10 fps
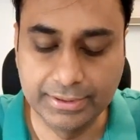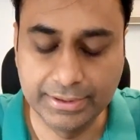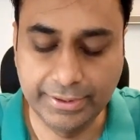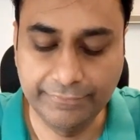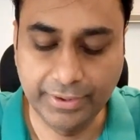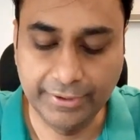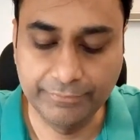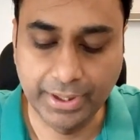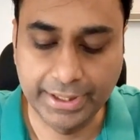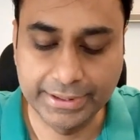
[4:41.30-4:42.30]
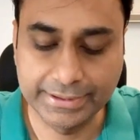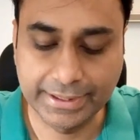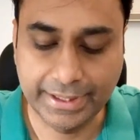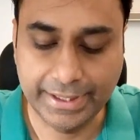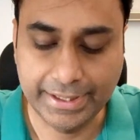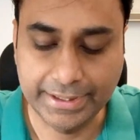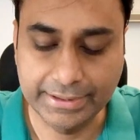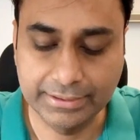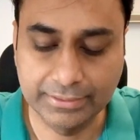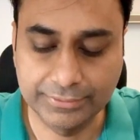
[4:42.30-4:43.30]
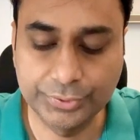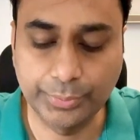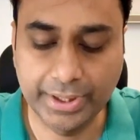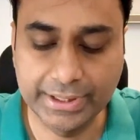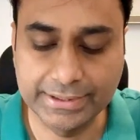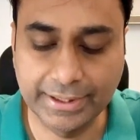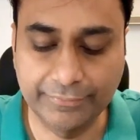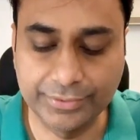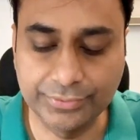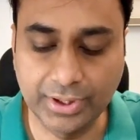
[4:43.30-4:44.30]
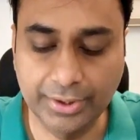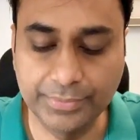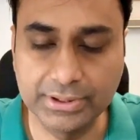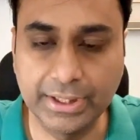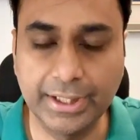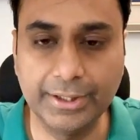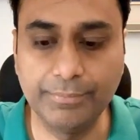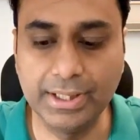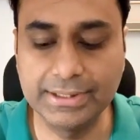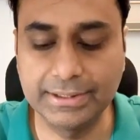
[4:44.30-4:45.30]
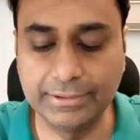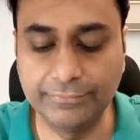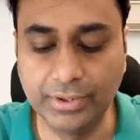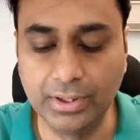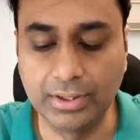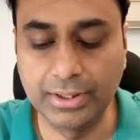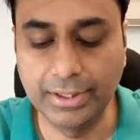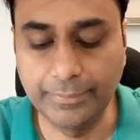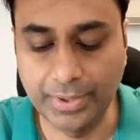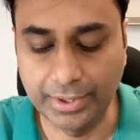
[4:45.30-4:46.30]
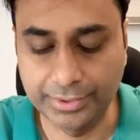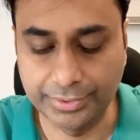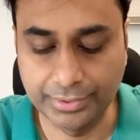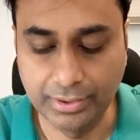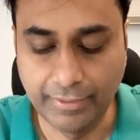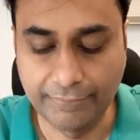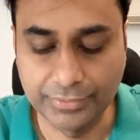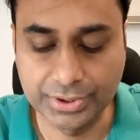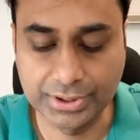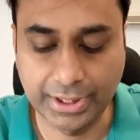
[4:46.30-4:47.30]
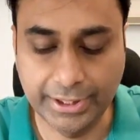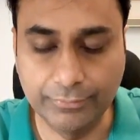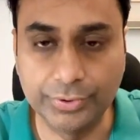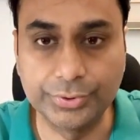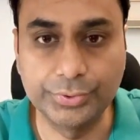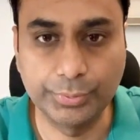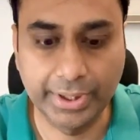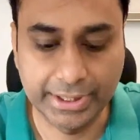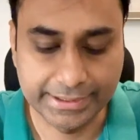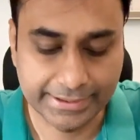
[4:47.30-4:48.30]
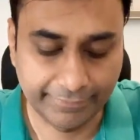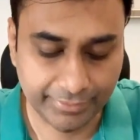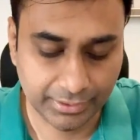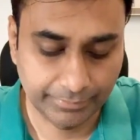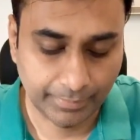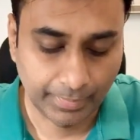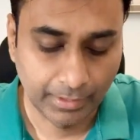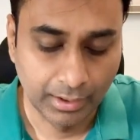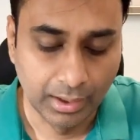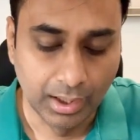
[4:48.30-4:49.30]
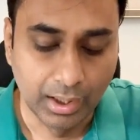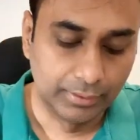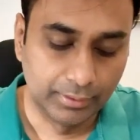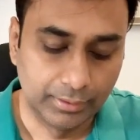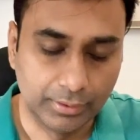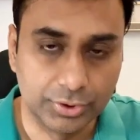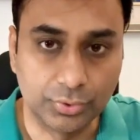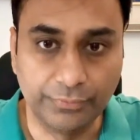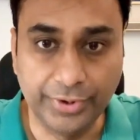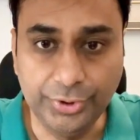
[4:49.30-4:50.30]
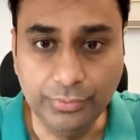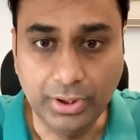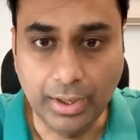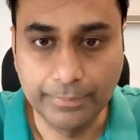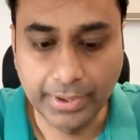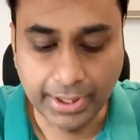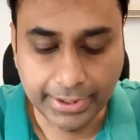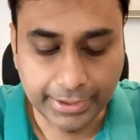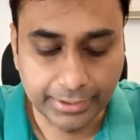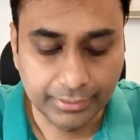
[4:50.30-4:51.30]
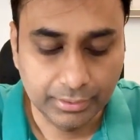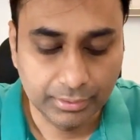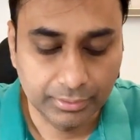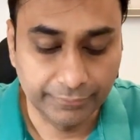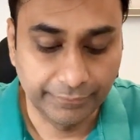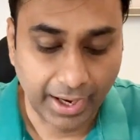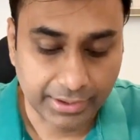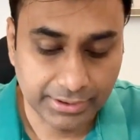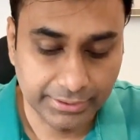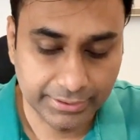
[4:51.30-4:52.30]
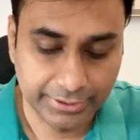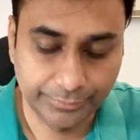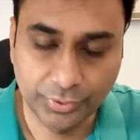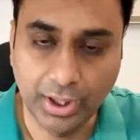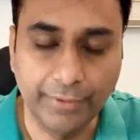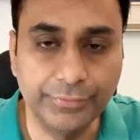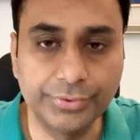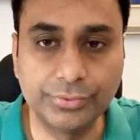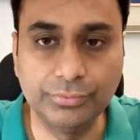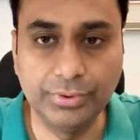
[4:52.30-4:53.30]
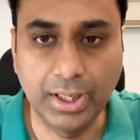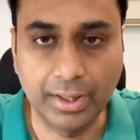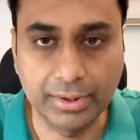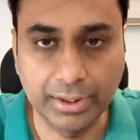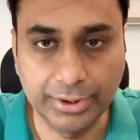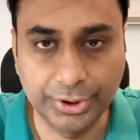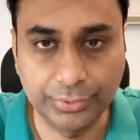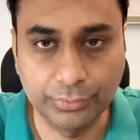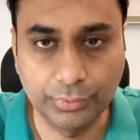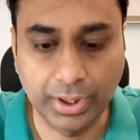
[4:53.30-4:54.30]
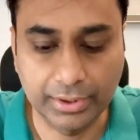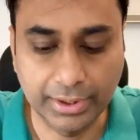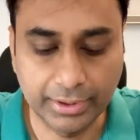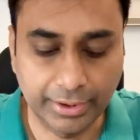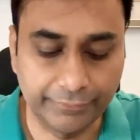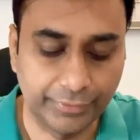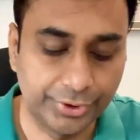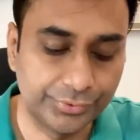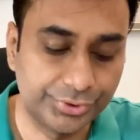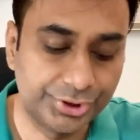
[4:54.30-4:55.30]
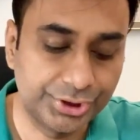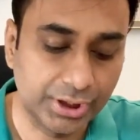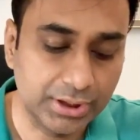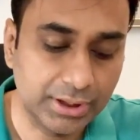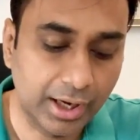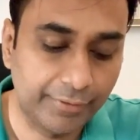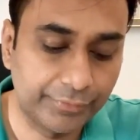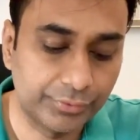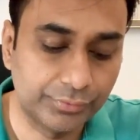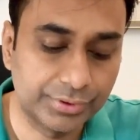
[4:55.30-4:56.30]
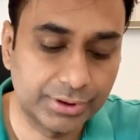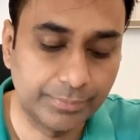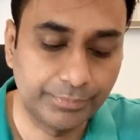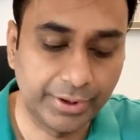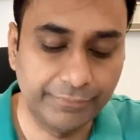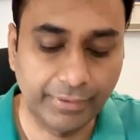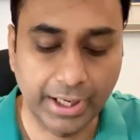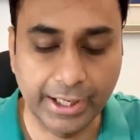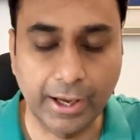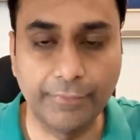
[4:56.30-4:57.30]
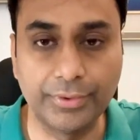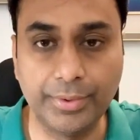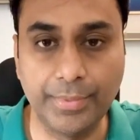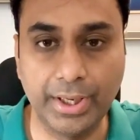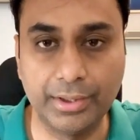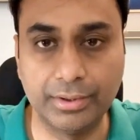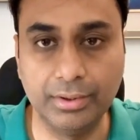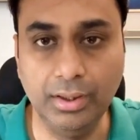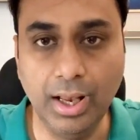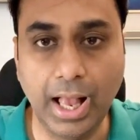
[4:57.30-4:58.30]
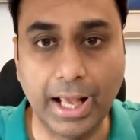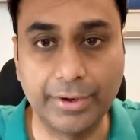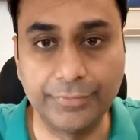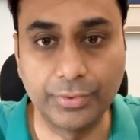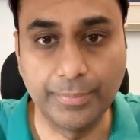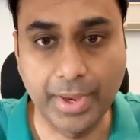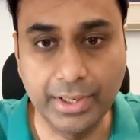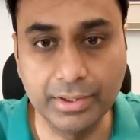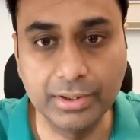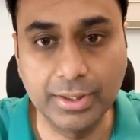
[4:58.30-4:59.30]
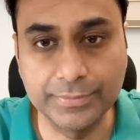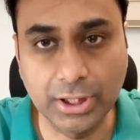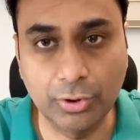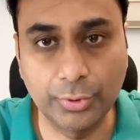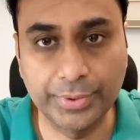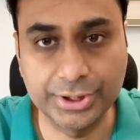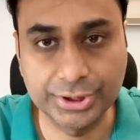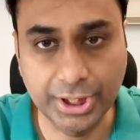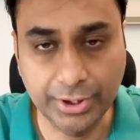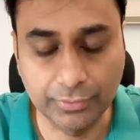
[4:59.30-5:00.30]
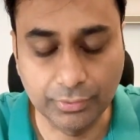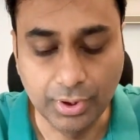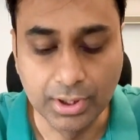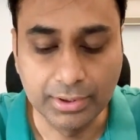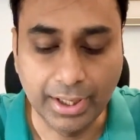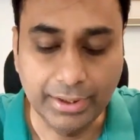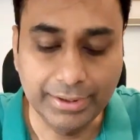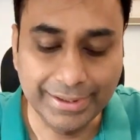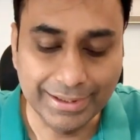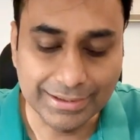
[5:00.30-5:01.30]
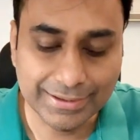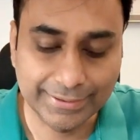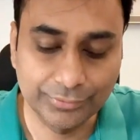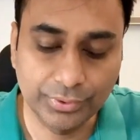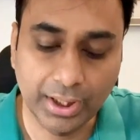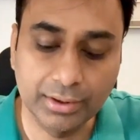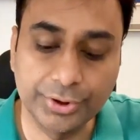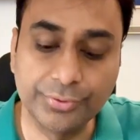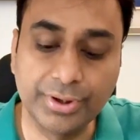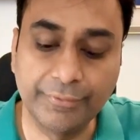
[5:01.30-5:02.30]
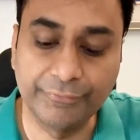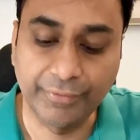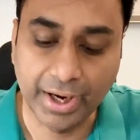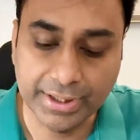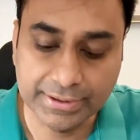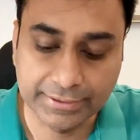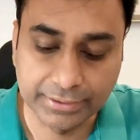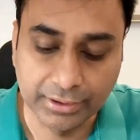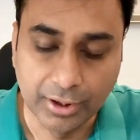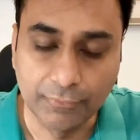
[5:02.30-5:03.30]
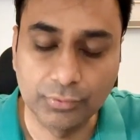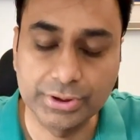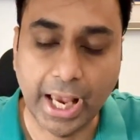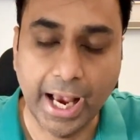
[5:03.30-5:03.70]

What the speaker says: 35 minus 8, 27. So that means I get myself the remainder, which is equal to 27. So when you are applying the factor theorem, you have to do nothing new, nothing different. You just have to simply find out the remainder. And if your remainder comes out to be 0, that tells you that your divisor was